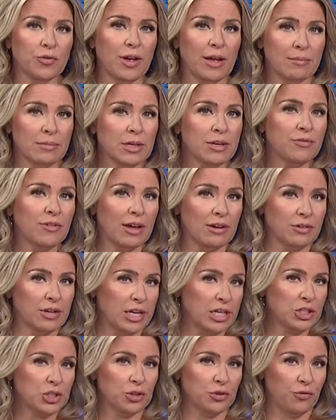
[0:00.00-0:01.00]
Kaiser Family
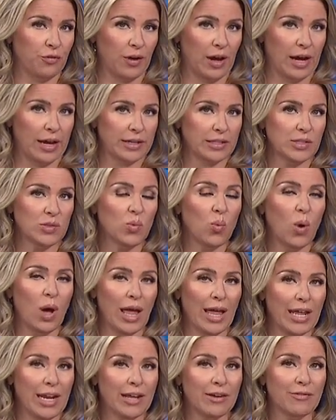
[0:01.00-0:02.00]
Foundation finds
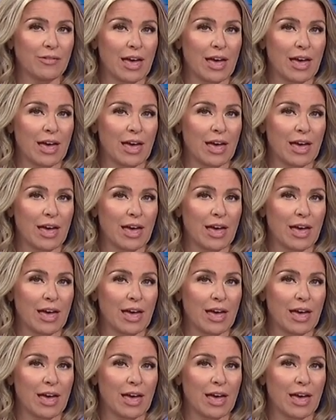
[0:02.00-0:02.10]
one